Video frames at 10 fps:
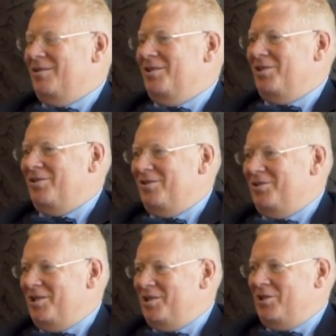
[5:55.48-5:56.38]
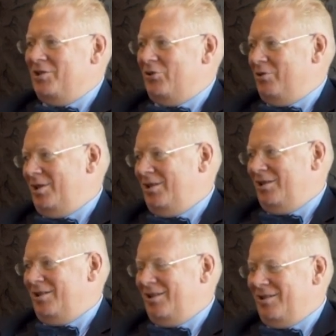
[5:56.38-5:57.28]
Yeah, this is
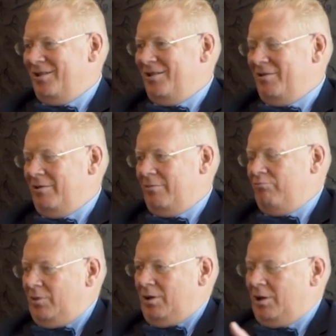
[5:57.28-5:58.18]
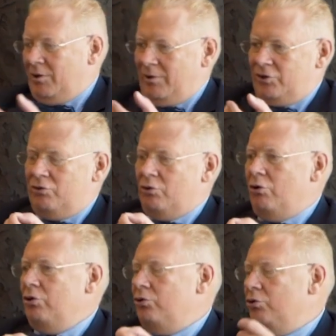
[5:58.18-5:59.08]
really a question
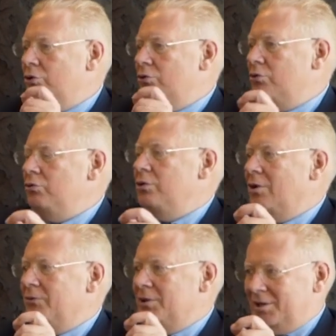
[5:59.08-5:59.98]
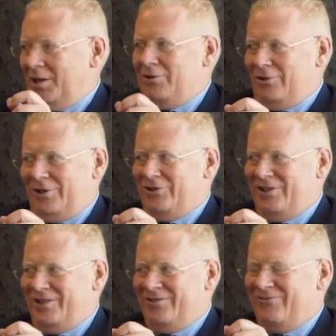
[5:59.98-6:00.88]
going to the root of the
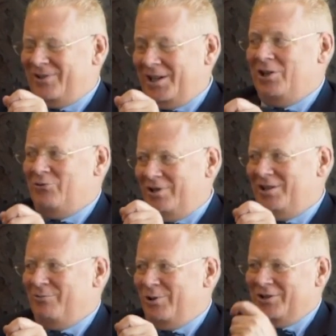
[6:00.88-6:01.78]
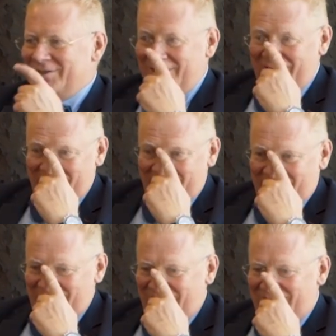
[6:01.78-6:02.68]
technology, why it really works.
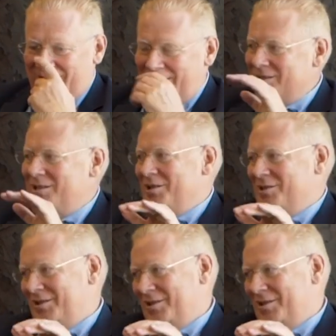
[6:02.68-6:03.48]
And the answer is